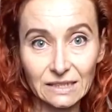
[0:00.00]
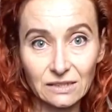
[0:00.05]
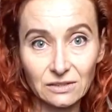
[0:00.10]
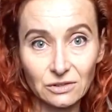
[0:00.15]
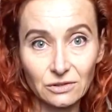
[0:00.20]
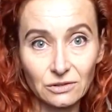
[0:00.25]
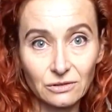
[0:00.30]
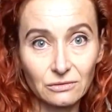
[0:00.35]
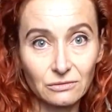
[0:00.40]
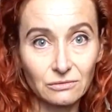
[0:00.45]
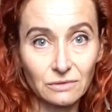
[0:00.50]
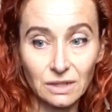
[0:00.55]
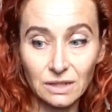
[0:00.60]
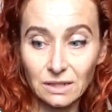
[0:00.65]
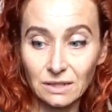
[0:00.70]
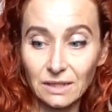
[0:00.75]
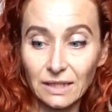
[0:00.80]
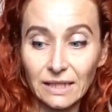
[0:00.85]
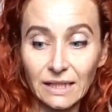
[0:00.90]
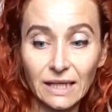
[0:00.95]
So
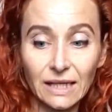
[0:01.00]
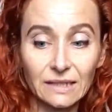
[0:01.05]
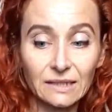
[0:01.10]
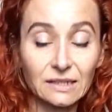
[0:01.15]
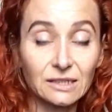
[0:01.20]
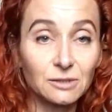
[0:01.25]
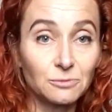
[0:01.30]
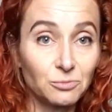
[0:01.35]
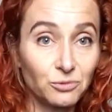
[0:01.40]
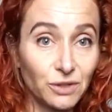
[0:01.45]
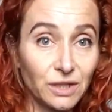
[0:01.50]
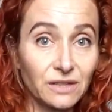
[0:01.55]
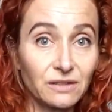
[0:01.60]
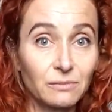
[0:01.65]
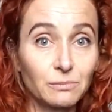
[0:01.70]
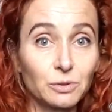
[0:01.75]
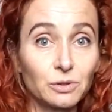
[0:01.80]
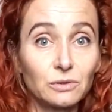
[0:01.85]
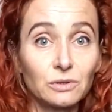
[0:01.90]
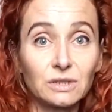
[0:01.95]
again, it's
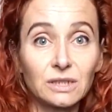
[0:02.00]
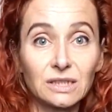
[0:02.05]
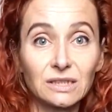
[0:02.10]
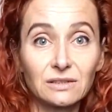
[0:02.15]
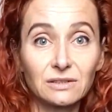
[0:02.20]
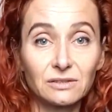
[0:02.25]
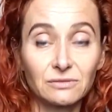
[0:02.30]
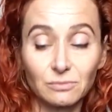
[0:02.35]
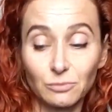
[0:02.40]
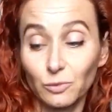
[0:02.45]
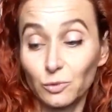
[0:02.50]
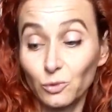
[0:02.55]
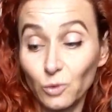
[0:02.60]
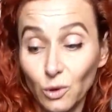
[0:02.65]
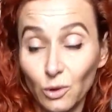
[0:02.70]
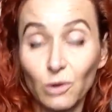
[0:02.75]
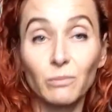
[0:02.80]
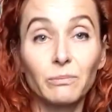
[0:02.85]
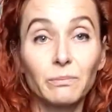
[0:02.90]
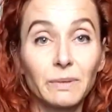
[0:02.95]
breathable, it's
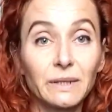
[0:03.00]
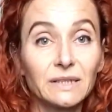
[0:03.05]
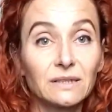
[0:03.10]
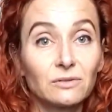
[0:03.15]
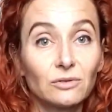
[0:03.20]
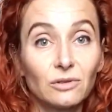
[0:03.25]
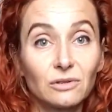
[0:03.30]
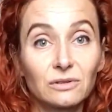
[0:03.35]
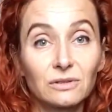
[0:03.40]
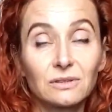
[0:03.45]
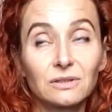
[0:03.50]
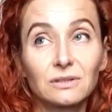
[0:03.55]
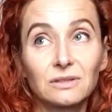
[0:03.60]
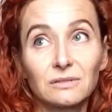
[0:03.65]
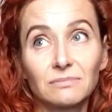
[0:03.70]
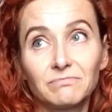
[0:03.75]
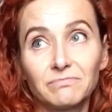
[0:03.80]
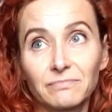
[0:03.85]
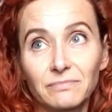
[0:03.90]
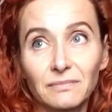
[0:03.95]
warm, but
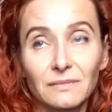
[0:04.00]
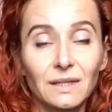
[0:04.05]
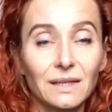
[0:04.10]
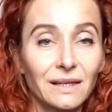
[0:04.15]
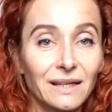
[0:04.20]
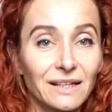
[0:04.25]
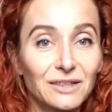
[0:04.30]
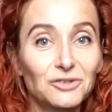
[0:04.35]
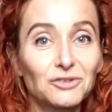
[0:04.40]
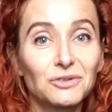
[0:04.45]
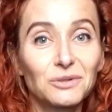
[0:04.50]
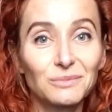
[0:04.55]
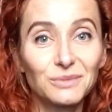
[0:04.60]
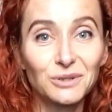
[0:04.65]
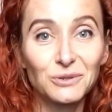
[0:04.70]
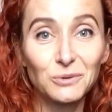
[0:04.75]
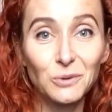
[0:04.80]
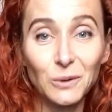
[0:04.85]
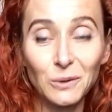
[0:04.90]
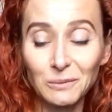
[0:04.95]
not
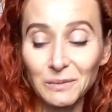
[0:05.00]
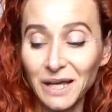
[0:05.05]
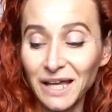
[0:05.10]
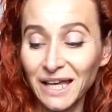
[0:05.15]
extremely warm.